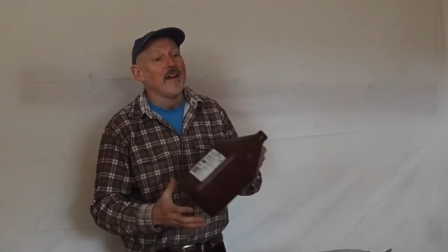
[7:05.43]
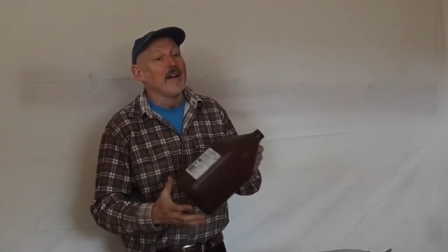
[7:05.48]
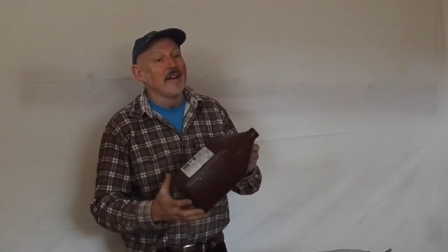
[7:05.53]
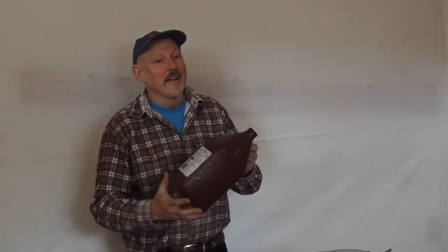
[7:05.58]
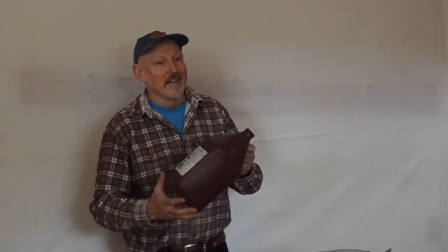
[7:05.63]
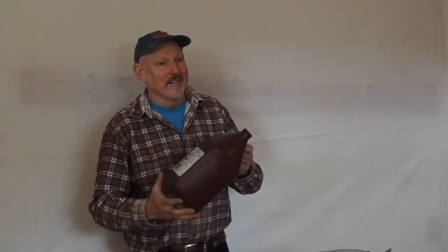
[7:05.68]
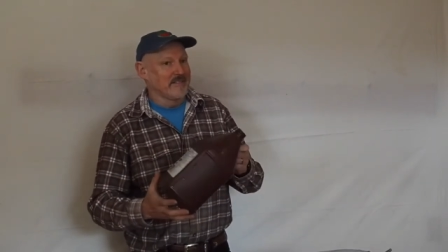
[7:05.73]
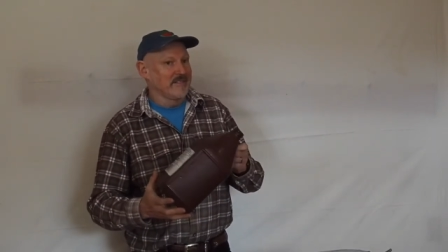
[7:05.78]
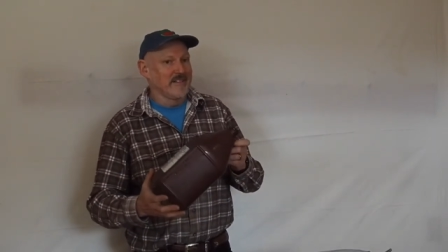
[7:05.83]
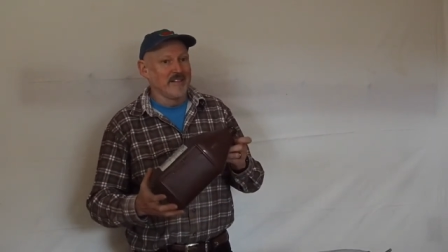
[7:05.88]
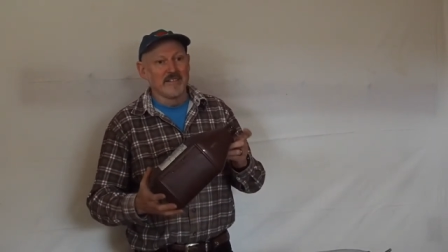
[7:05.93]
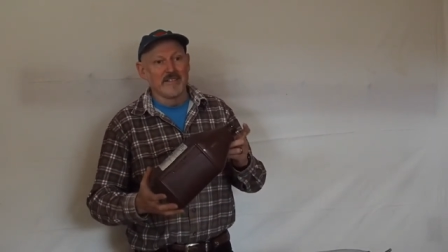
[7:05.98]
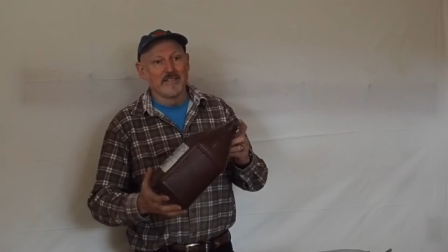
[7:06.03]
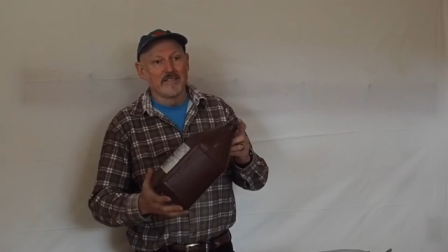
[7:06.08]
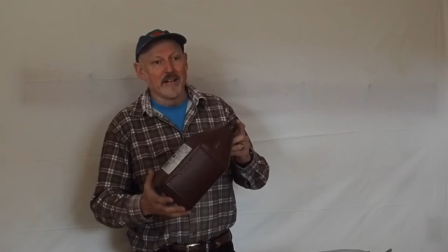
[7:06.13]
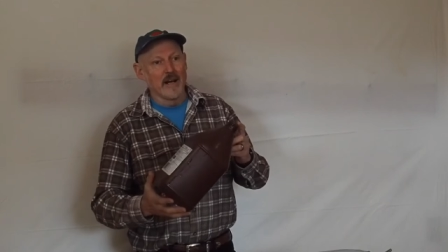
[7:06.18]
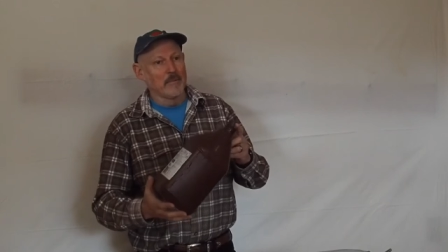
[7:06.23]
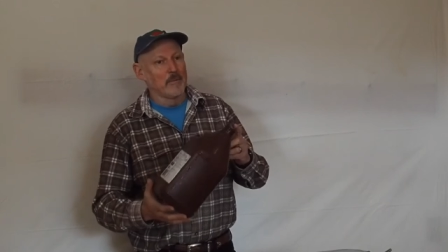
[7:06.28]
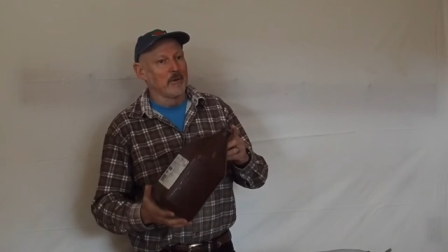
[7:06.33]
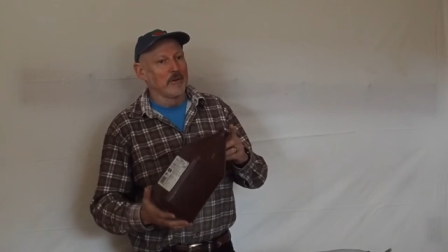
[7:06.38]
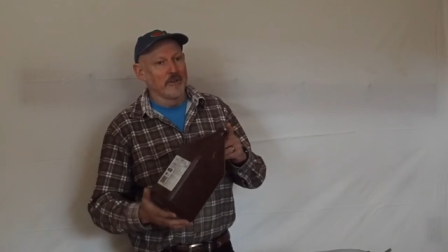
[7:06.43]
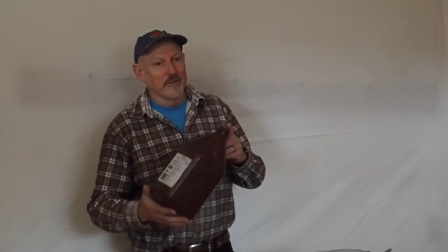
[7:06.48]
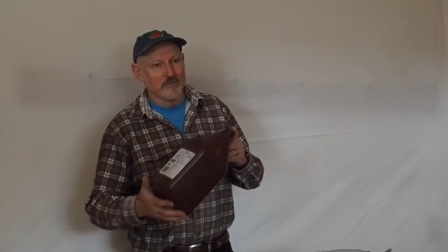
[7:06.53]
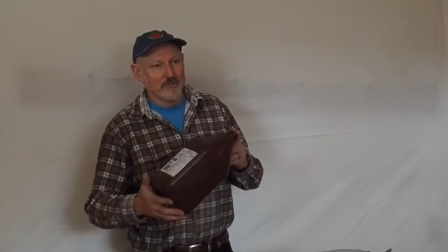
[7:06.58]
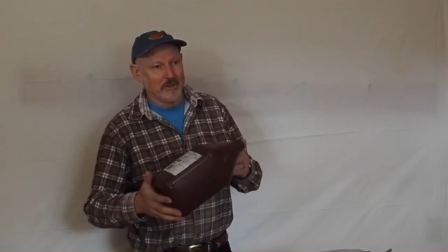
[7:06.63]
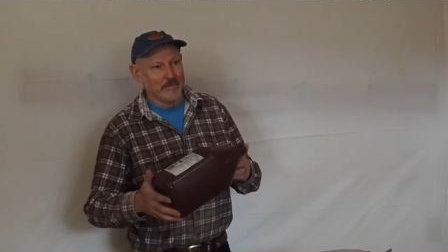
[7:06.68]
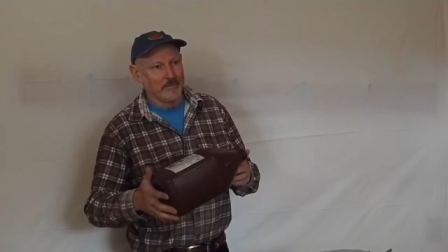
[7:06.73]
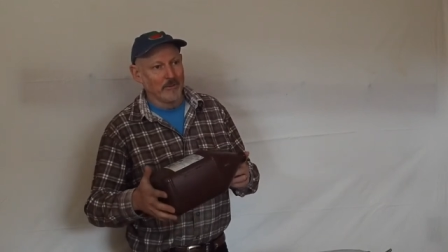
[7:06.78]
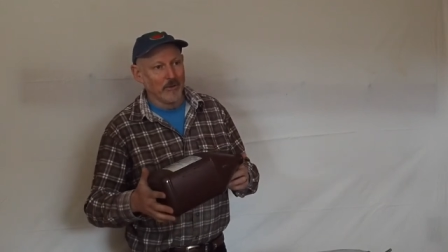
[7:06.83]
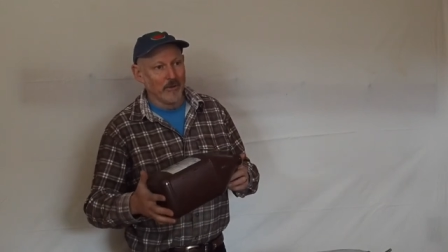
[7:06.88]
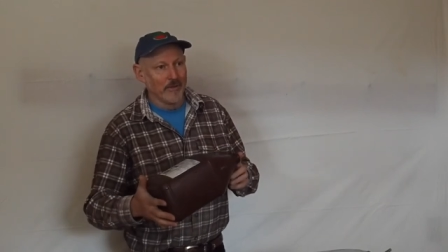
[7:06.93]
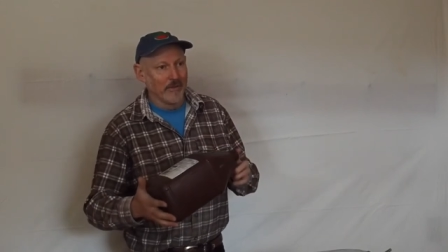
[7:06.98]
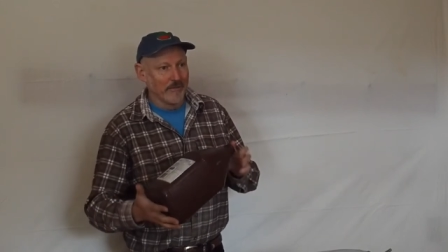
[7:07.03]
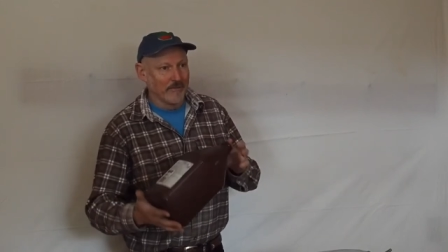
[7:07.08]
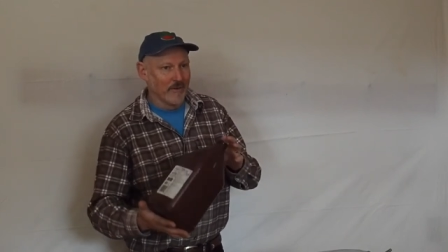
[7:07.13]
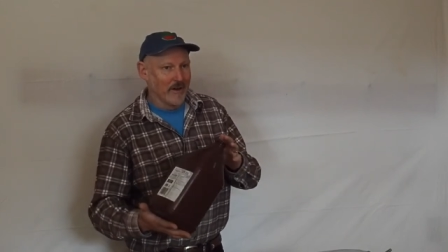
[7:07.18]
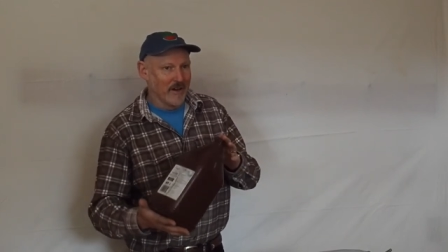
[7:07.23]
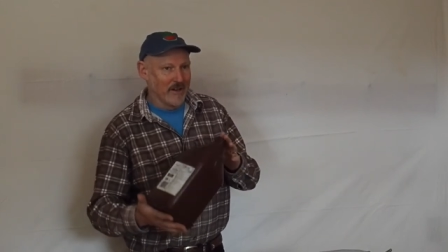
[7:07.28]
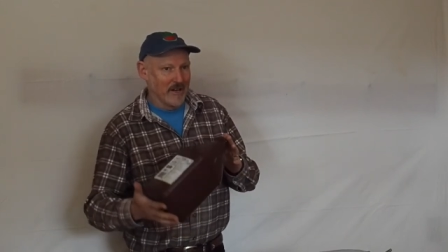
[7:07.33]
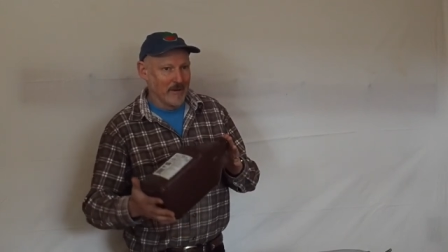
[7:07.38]
gets to double or triple the
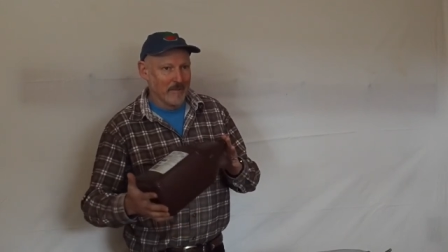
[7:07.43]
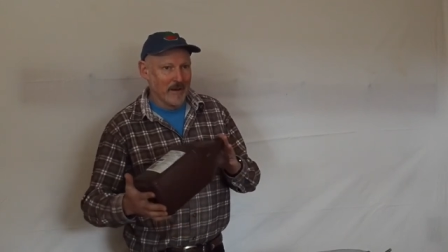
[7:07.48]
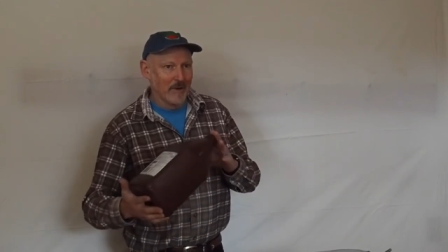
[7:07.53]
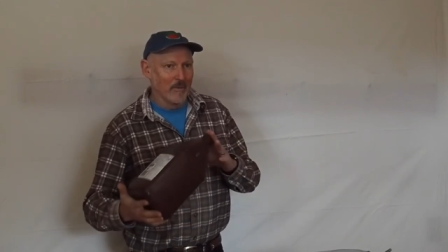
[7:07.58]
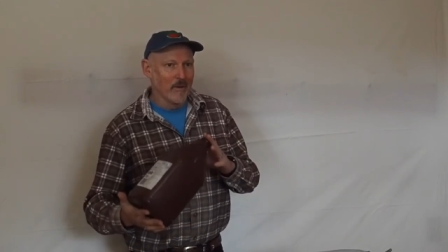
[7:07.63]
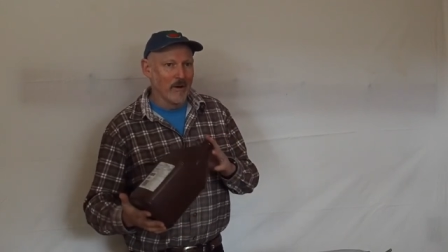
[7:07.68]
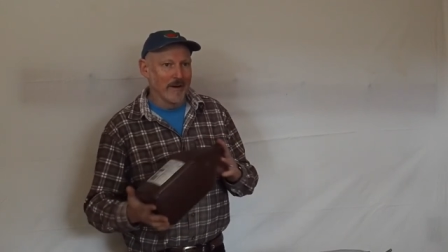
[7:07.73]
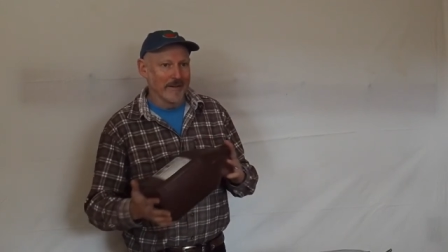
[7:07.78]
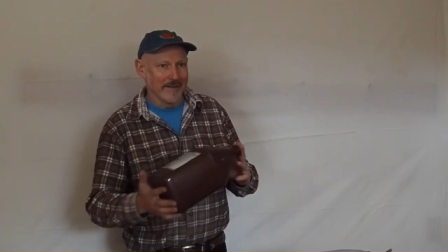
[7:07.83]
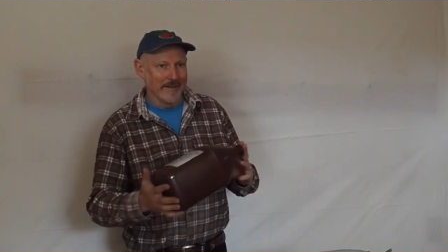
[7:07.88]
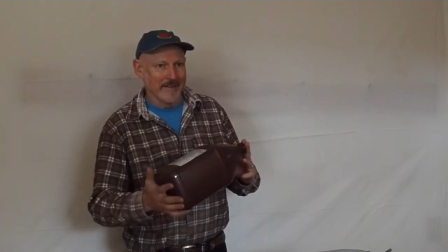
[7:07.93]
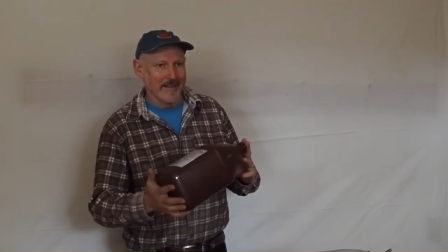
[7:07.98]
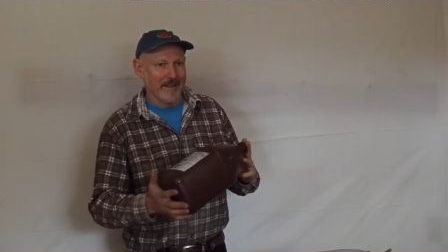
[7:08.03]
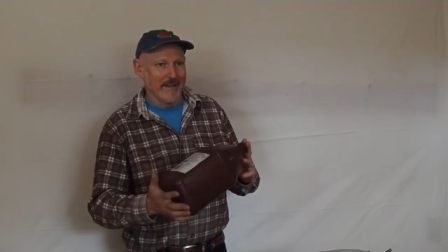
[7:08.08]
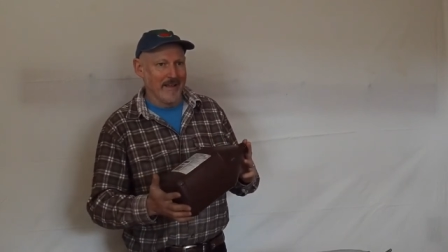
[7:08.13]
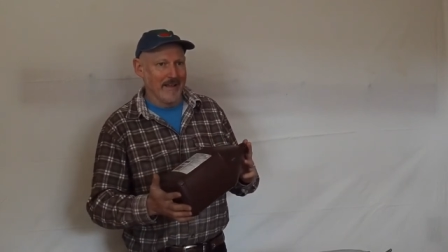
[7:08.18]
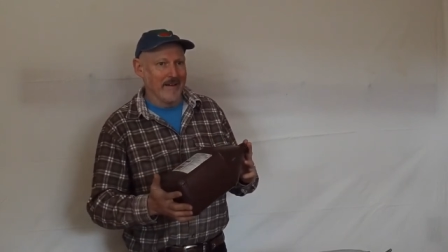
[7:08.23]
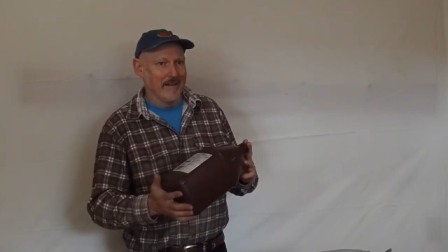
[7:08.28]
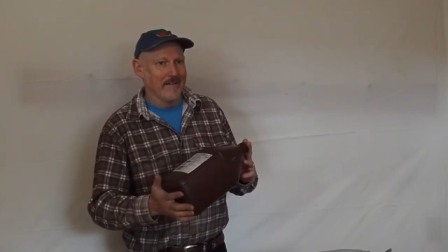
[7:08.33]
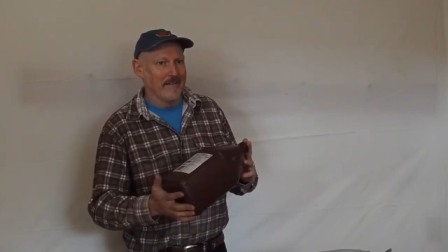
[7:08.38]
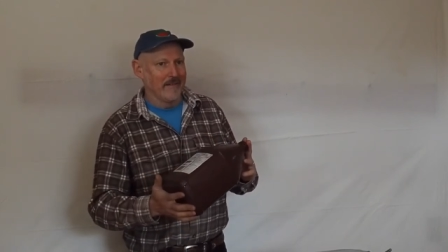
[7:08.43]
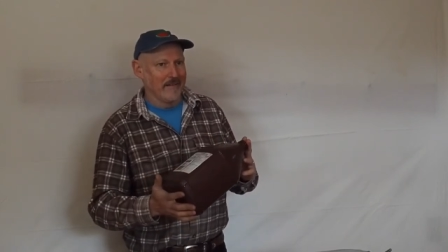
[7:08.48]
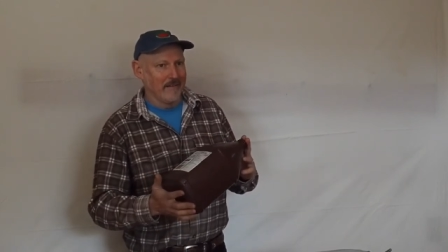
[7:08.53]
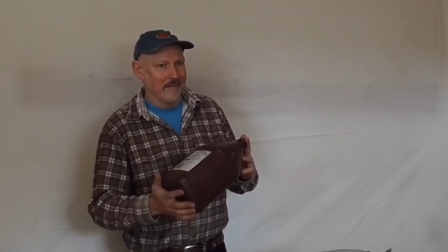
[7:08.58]
volume I want at the end.